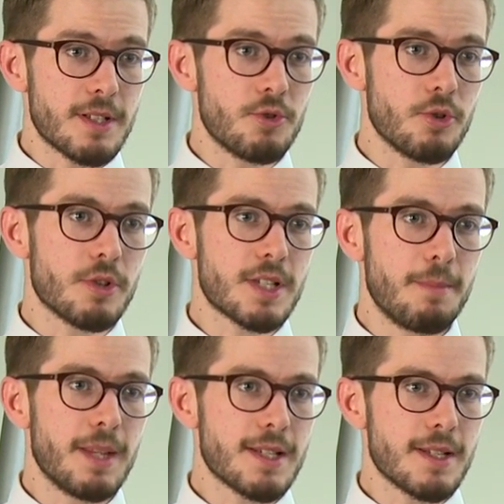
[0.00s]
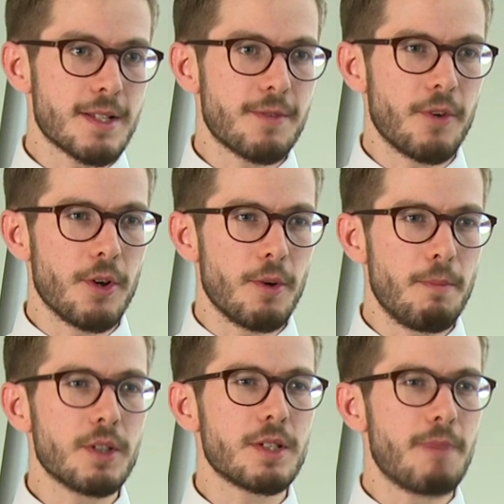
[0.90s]
to draw some lessons for
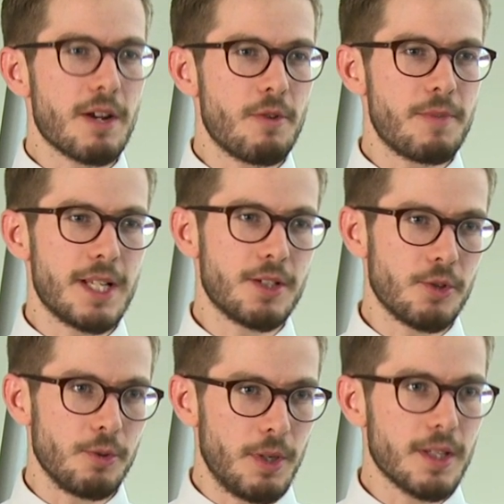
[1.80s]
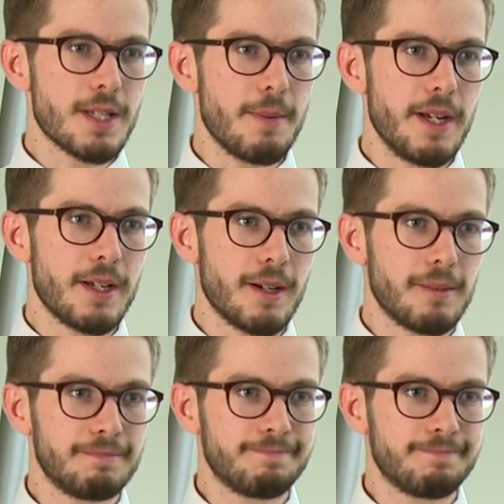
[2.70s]
modern macroprudential policymaking.